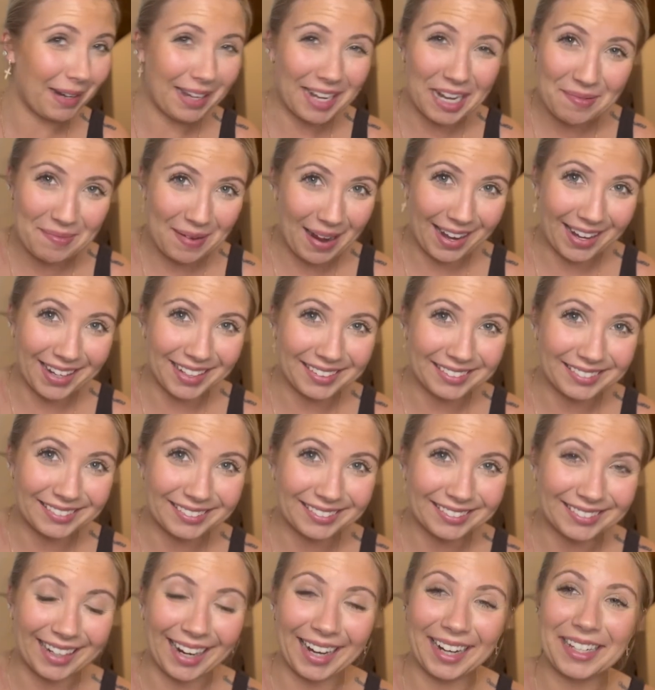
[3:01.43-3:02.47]
name on it,
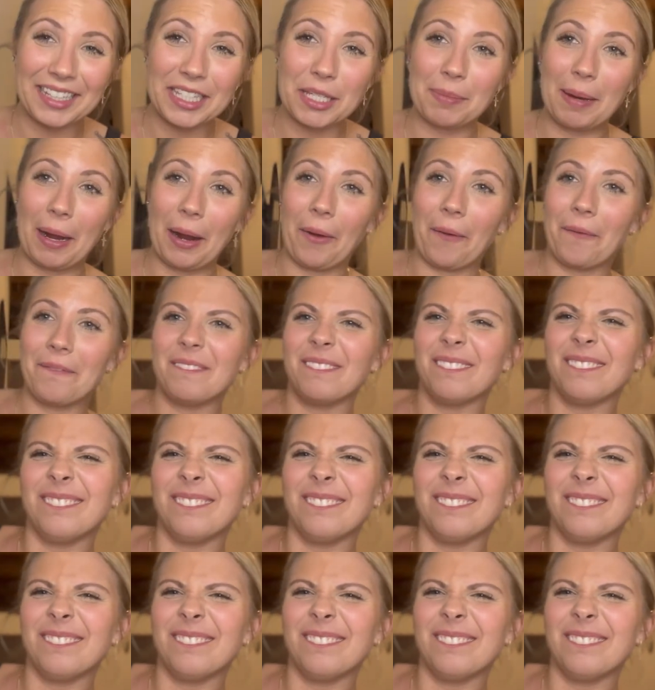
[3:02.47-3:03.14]
and it's about,